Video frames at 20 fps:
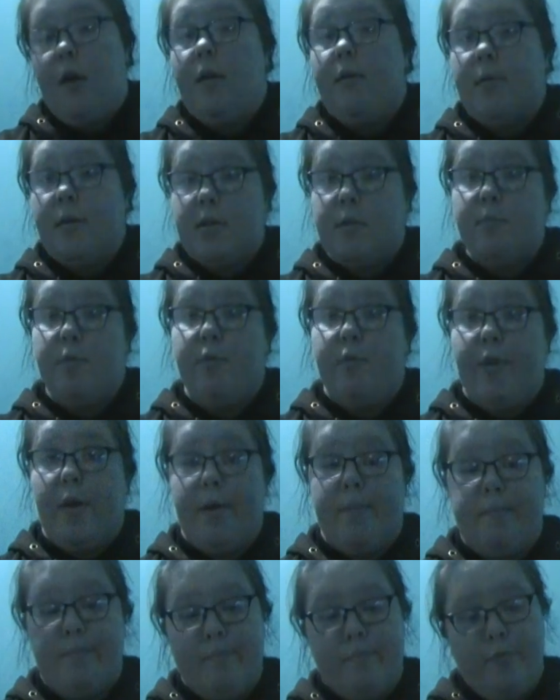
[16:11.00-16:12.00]
Alright, let's move
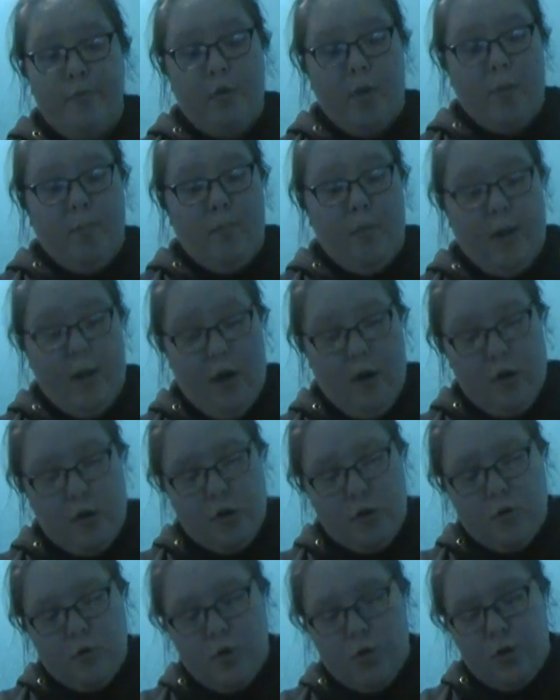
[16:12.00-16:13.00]
on from the
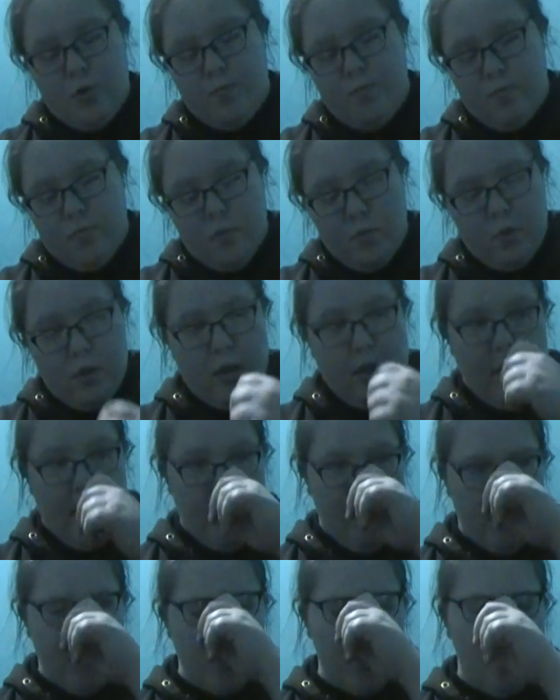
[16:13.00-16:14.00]
characters.
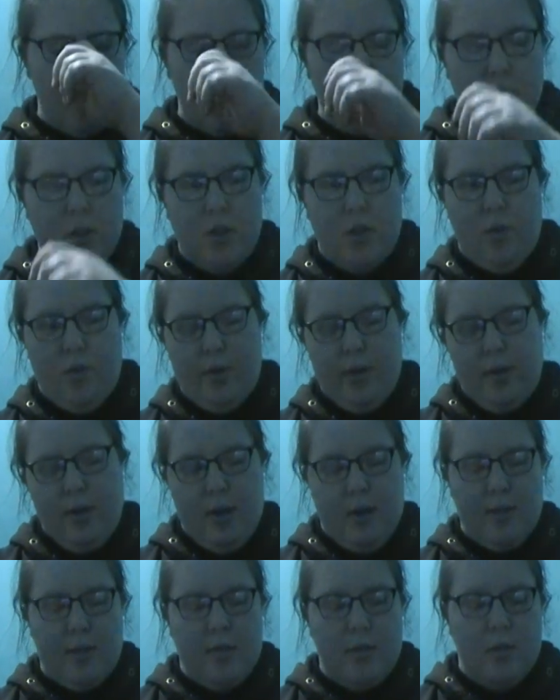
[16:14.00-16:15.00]
Okay, let's go on to
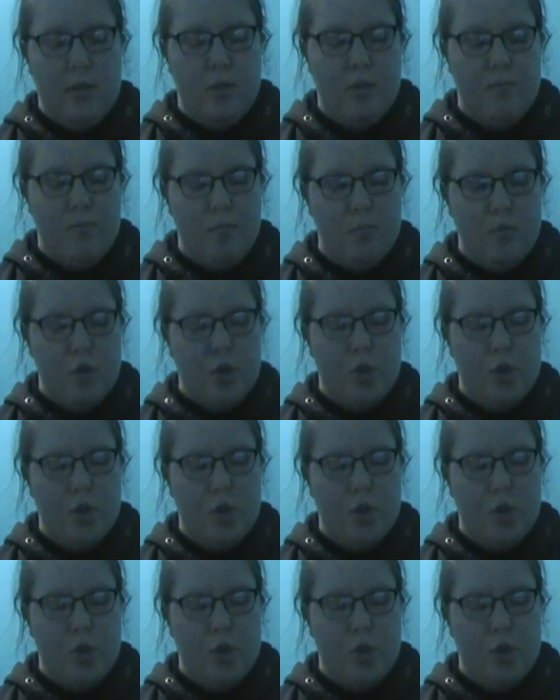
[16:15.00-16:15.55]
storylines.